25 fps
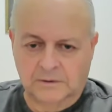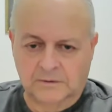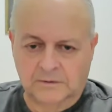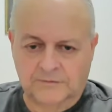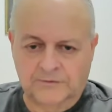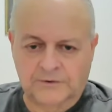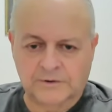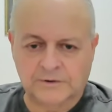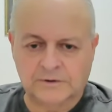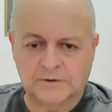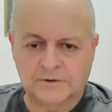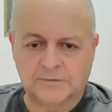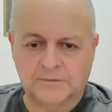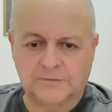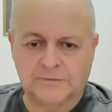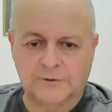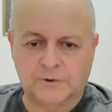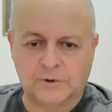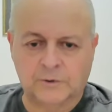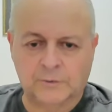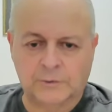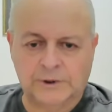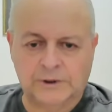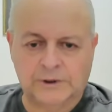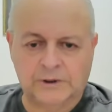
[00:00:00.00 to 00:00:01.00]
First of
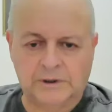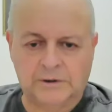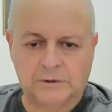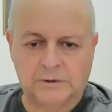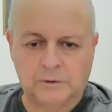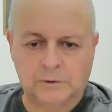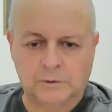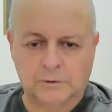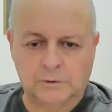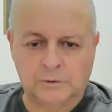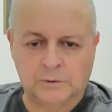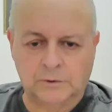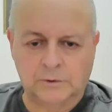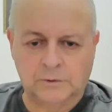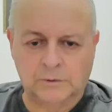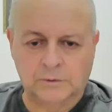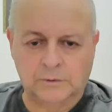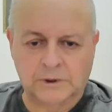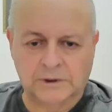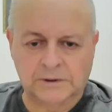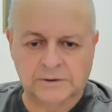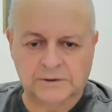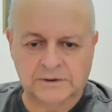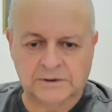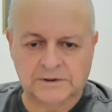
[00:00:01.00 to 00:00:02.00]
all, we need
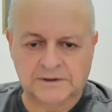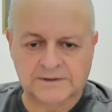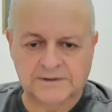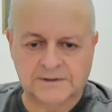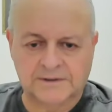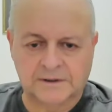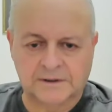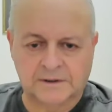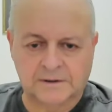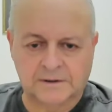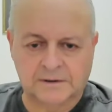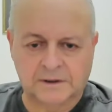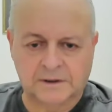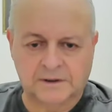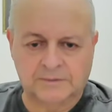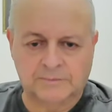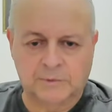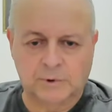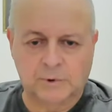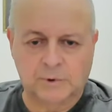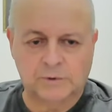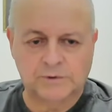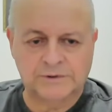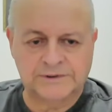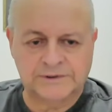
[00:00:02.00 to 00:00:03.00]
to understand that
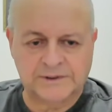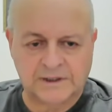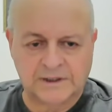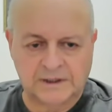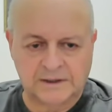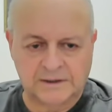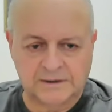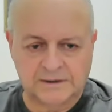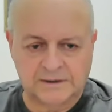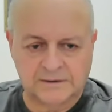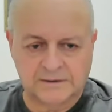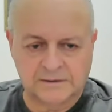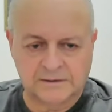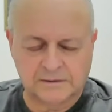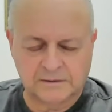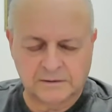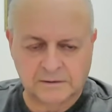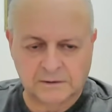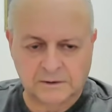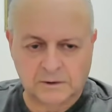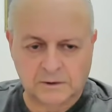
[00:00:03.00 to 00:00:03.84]
both sides